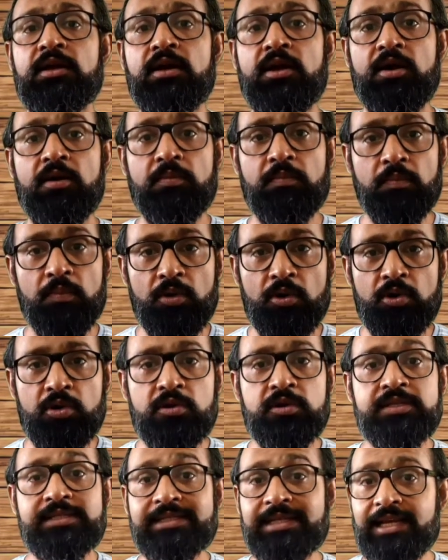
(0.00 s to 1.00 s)
more
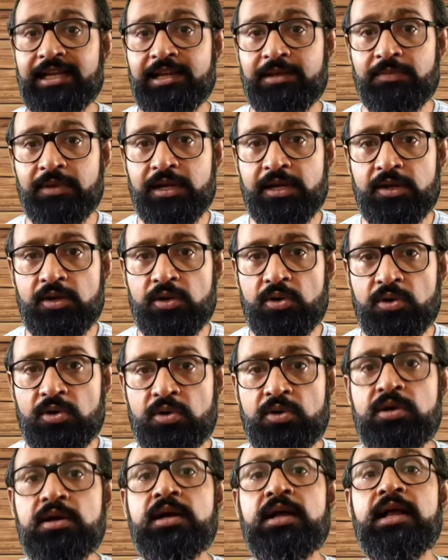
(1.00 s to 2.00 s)
scalable code
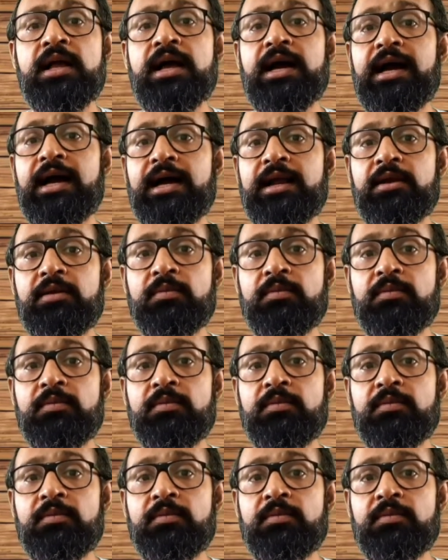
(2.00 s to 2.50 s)
and